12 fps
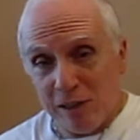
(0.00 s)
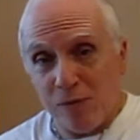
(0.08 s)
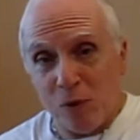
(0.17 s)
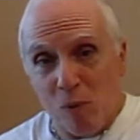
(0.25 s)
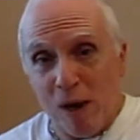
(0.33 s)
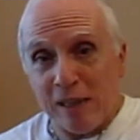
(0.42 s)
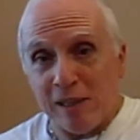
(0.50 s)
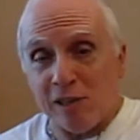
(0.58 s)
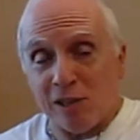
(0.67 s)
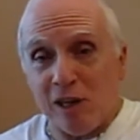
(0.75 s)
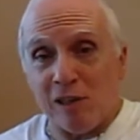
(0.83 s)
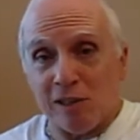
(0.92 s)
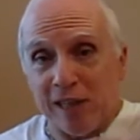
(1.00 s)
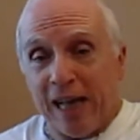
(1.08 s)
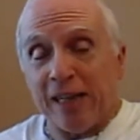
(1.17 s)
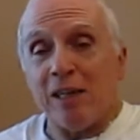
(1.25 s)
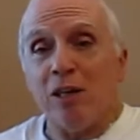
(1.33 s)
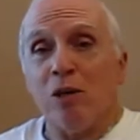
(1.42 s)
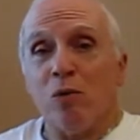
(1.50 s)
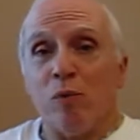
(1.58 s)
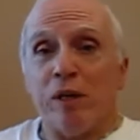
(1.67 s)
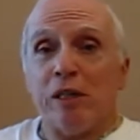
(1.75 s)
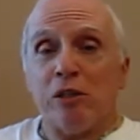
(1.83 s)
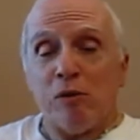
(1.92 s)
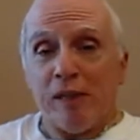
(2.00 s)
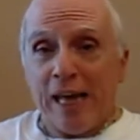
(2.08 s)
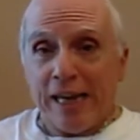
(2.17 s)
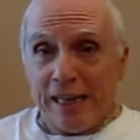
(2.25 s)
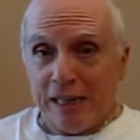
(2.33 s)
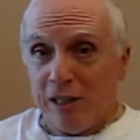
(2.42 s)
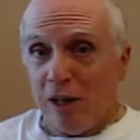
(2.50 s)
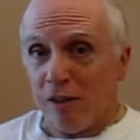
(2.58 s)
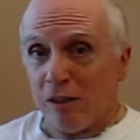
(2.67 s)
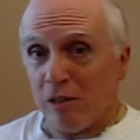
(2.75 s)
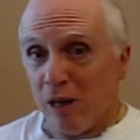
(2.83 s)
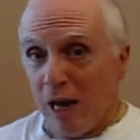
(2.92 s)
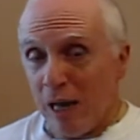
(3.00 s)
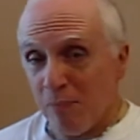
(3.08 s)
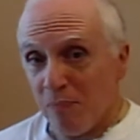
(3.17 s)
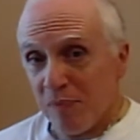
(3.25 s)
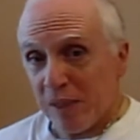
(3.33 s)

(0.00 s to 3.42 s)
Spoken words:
If you want to discuss that, we could do that at another time.